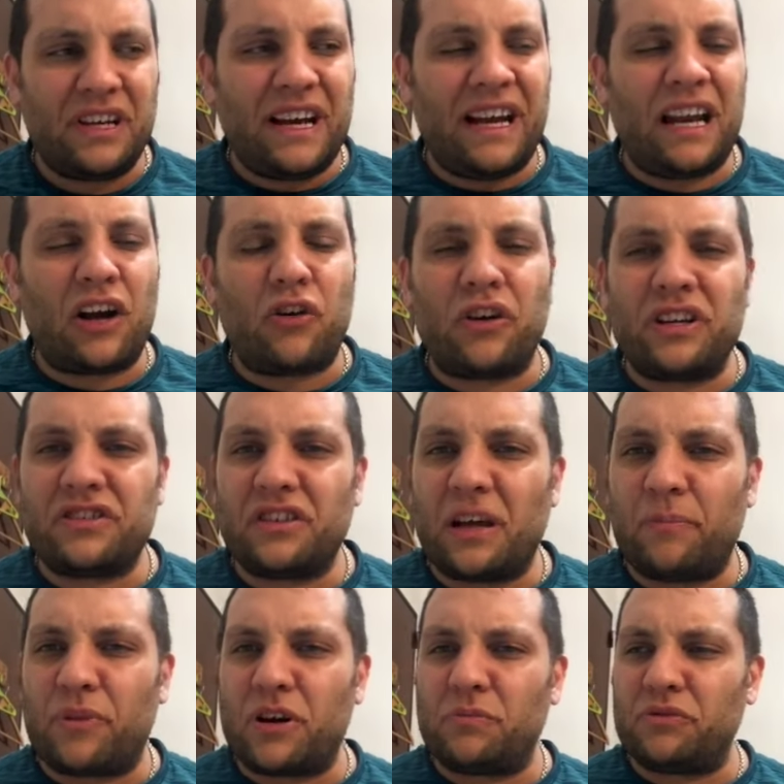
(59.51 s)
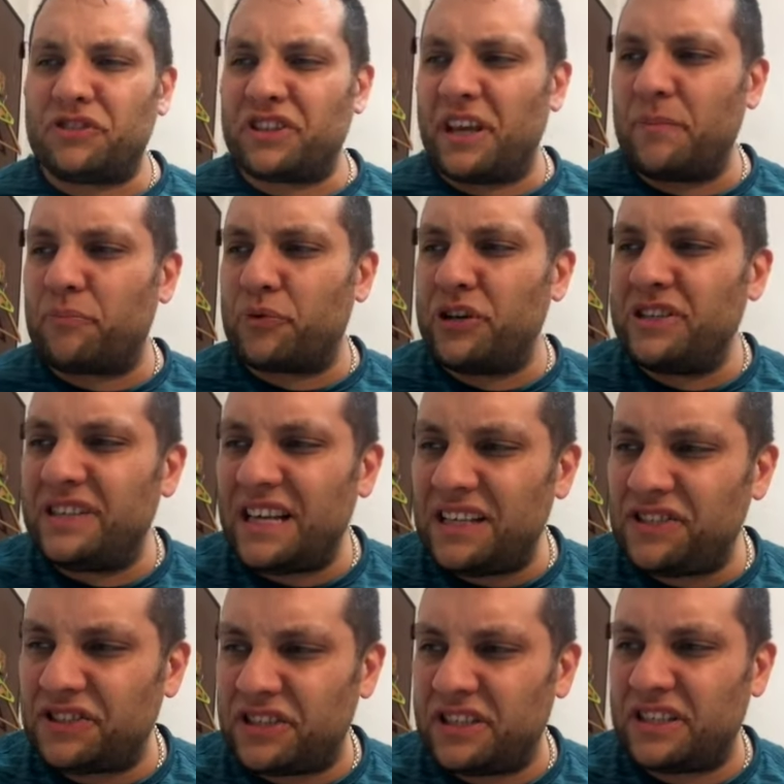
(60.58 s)
And according to that purpose, He
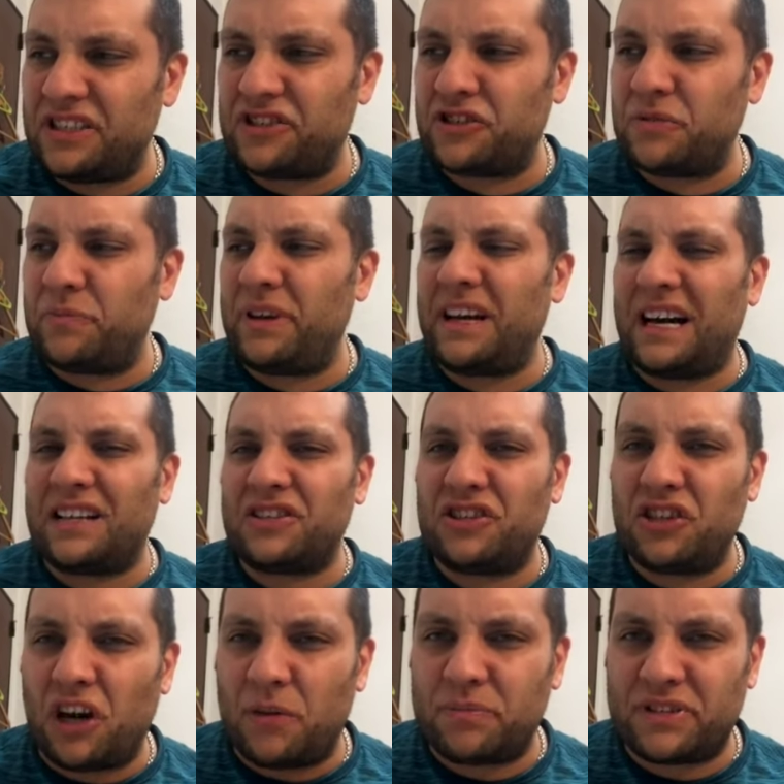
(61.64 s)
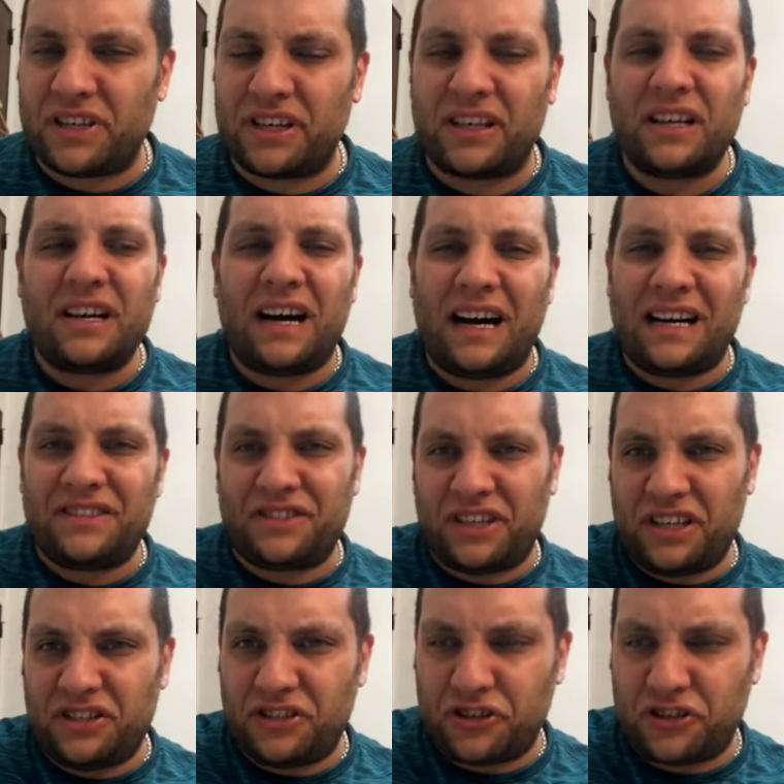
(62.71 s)
predestined us to be adopted as His